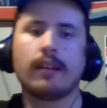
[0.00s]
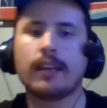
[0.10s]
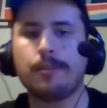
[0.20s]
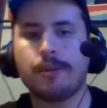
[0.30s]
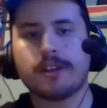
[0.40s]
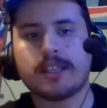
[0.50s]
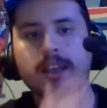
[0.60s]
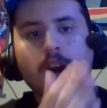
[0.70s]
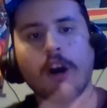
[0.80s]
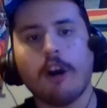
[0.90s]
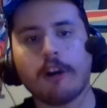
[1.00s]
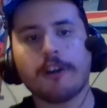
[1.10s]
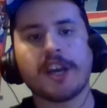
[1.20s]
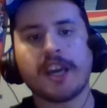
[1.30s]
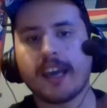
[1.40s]
He put his heart
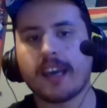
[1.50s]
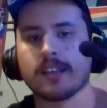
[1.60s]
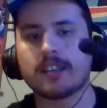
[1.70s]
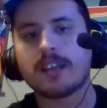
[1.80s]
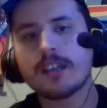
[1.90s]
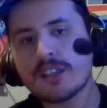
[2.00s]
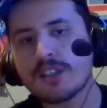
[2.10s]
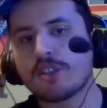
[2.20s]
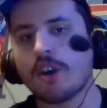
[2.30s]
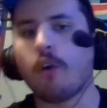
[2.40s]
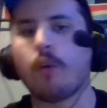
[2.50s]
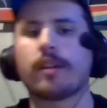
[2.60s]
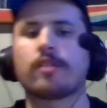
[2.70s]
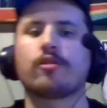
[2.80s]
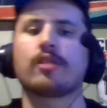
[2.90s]
and soul
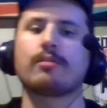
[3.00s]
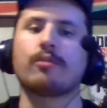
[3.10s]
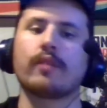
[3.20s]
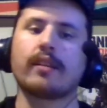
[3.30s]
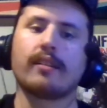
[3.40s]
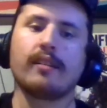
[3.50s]
into this movie.